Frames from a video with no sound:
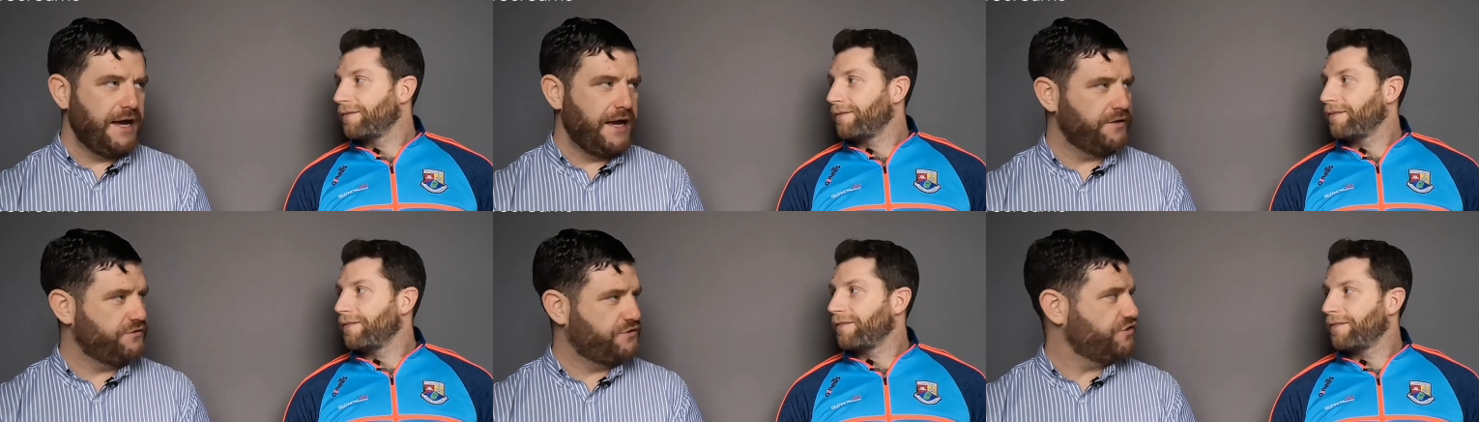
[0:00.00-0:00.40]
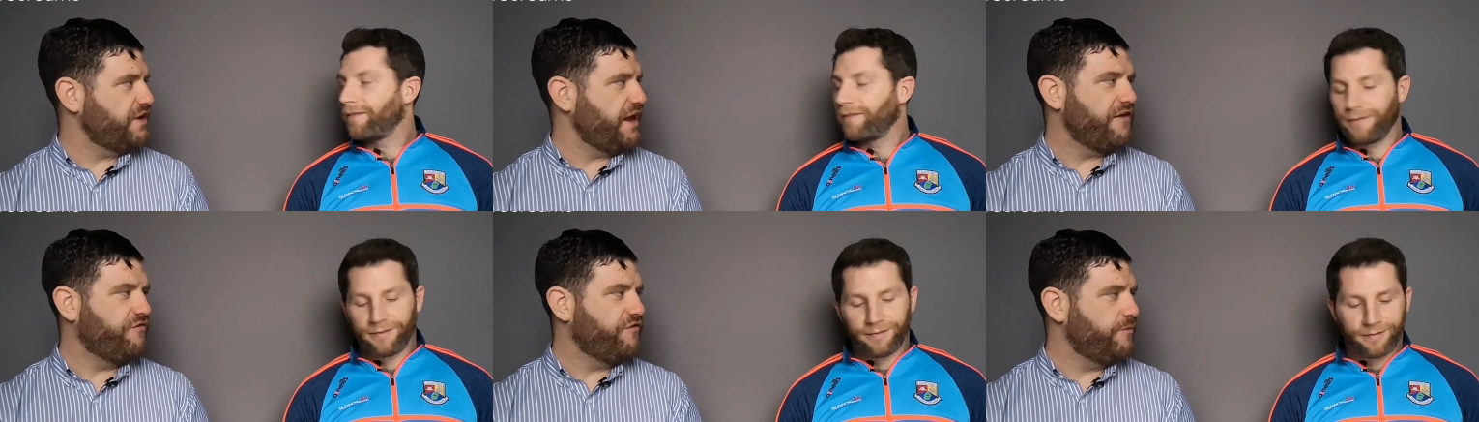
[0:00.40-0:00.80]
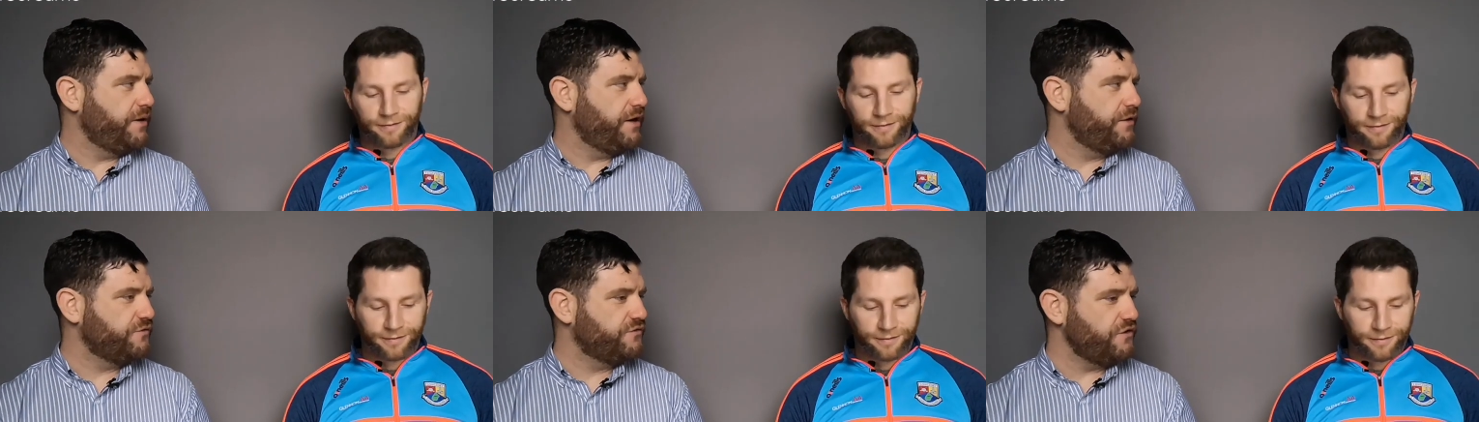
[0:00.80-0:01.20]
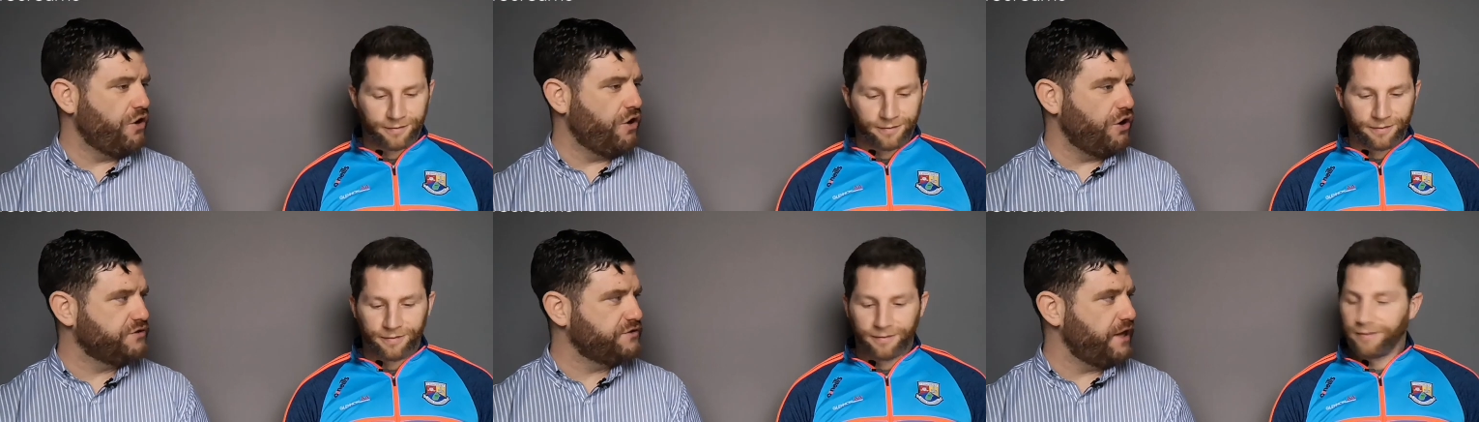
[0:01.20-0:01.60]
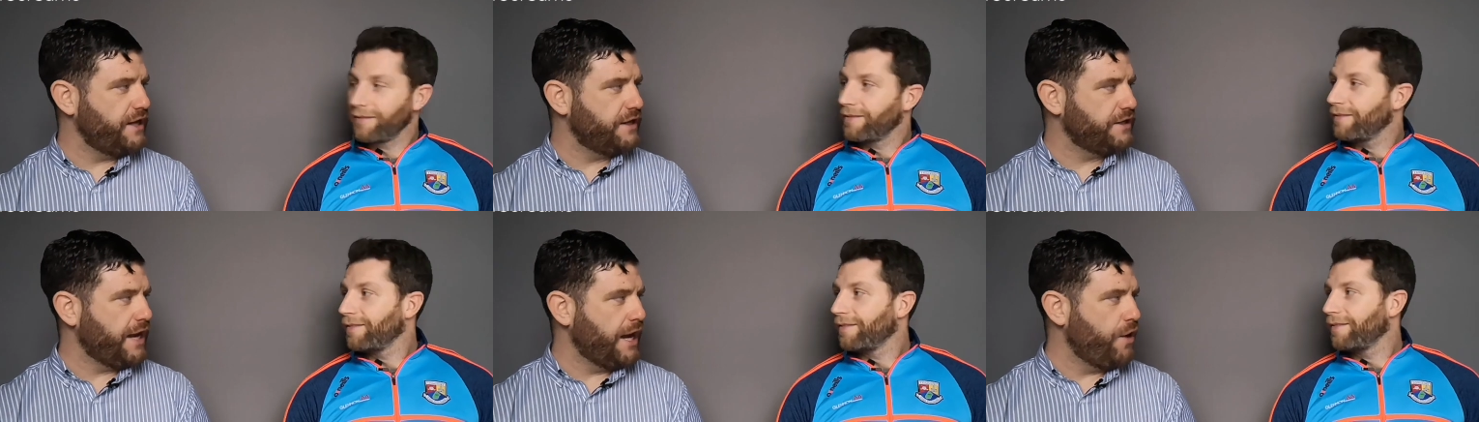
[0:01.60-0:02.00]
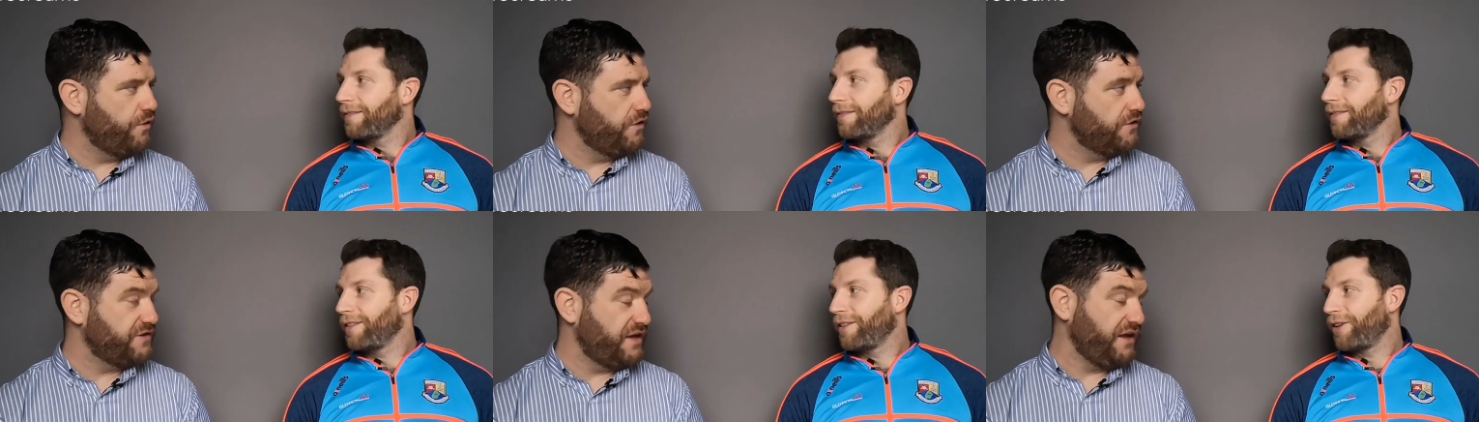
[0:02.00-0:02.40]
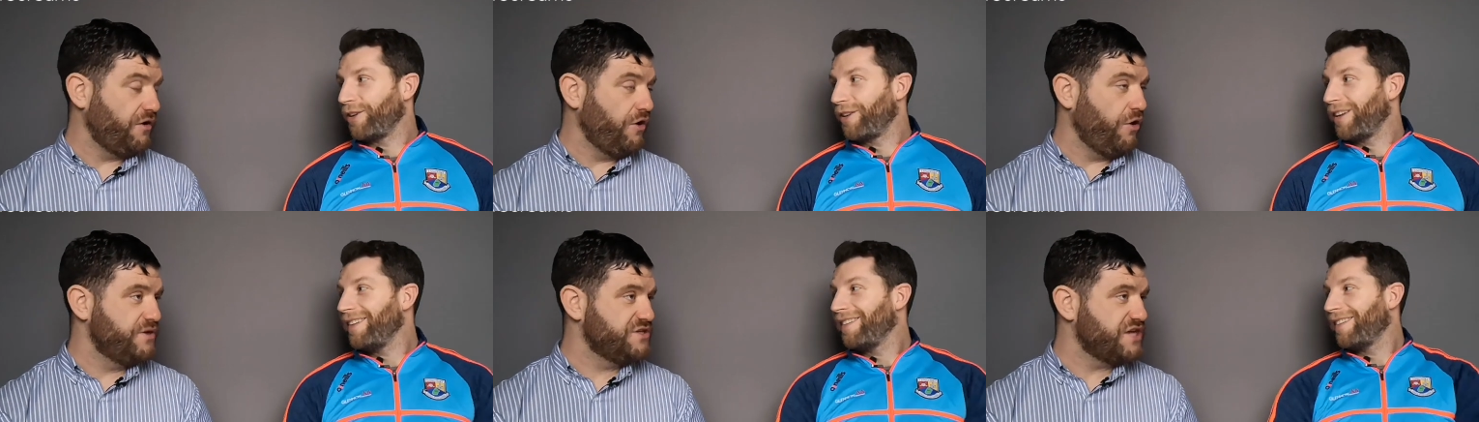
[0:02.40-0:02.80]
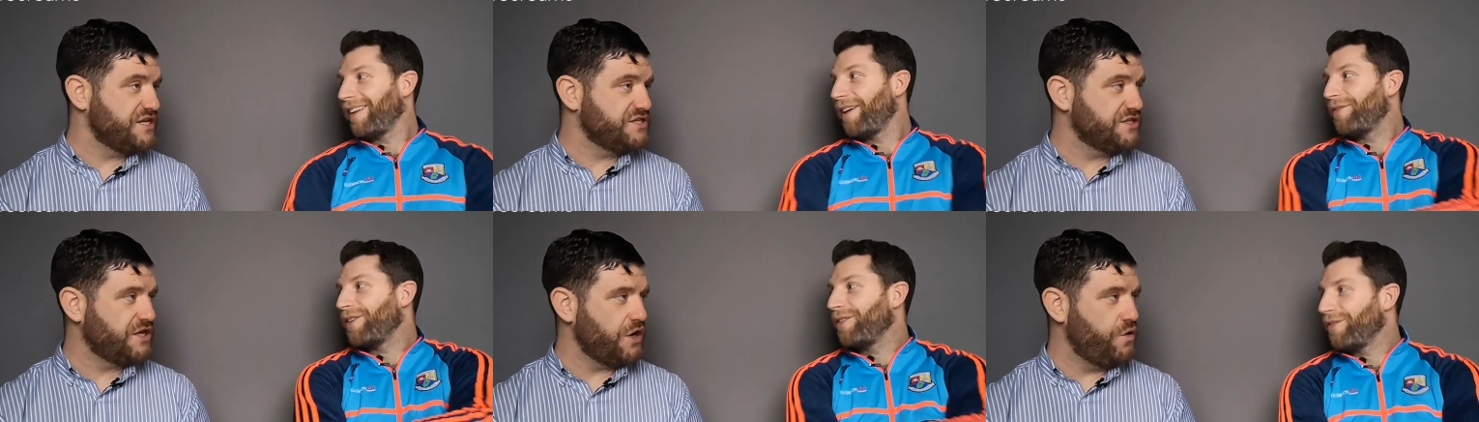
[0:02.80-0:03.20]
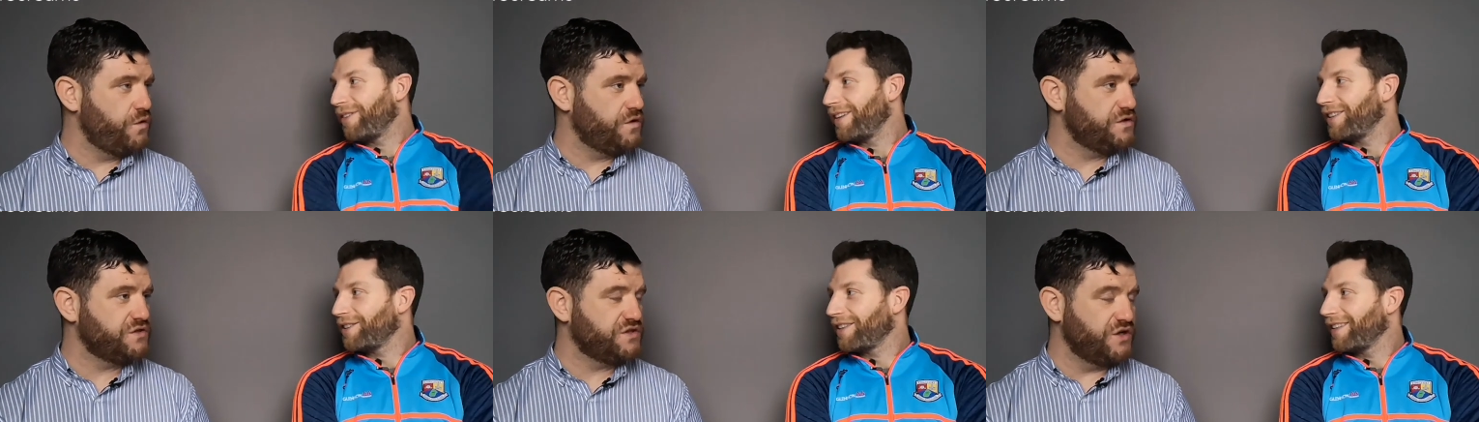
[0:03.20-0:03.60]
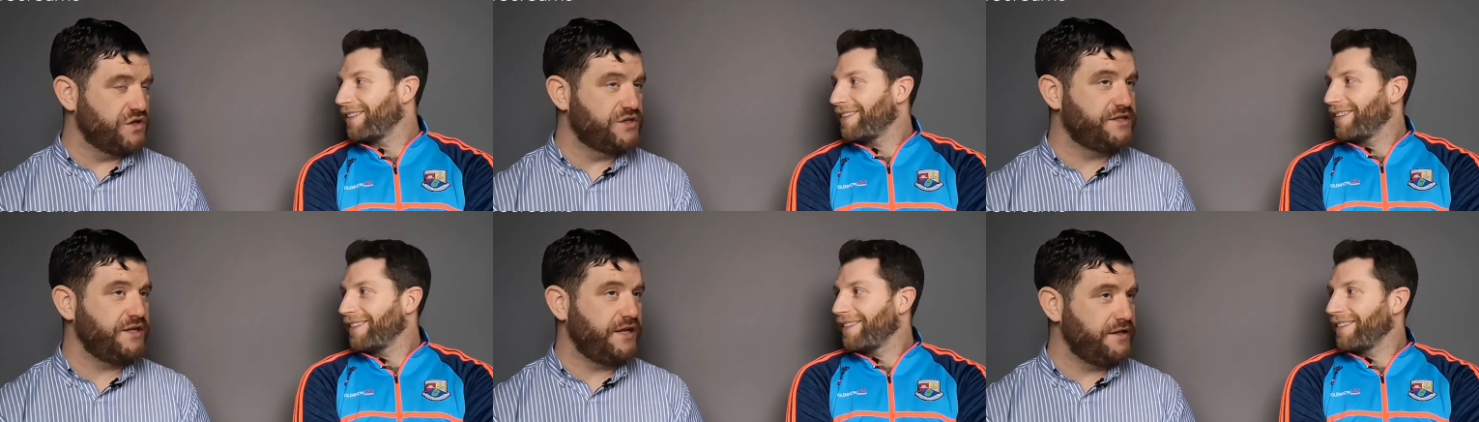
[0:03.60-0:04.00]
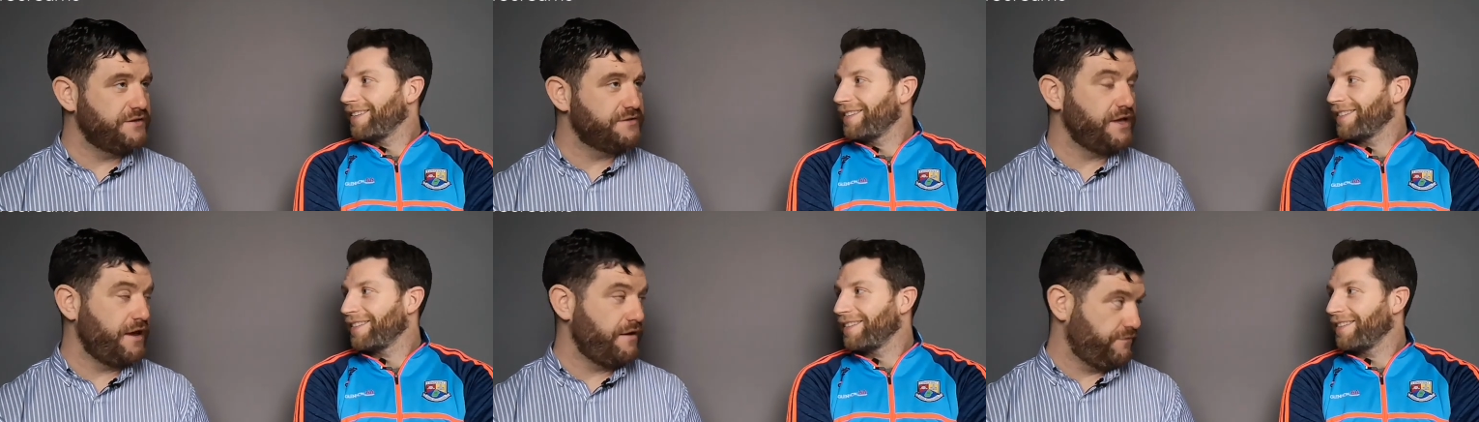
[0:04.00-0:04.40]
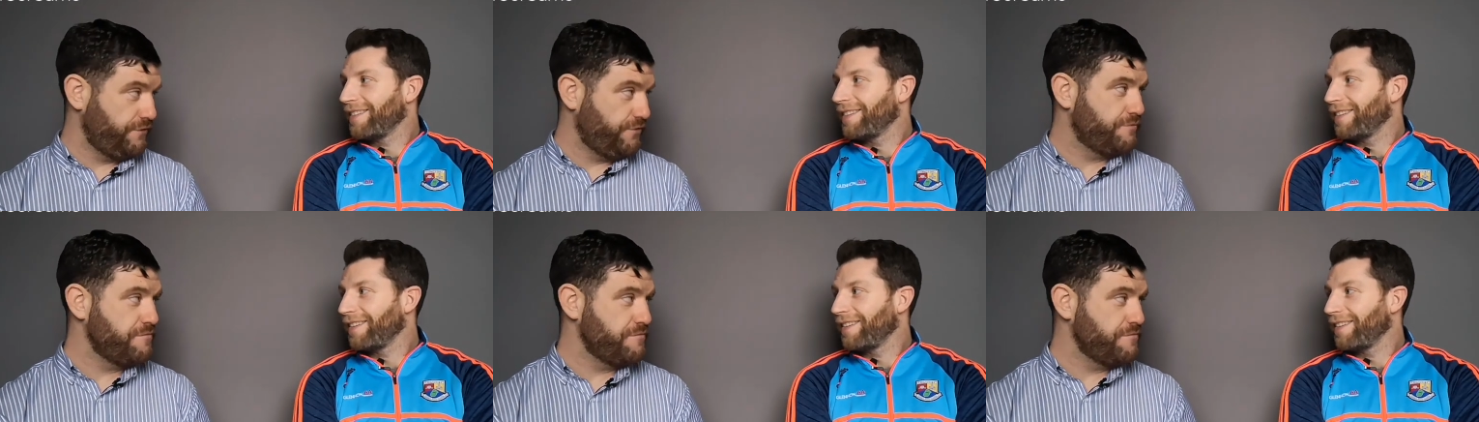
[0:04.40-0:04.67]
Speaker 1: And just everybody was a hot day in Clones, like 13, it always is in Clones, 13 7.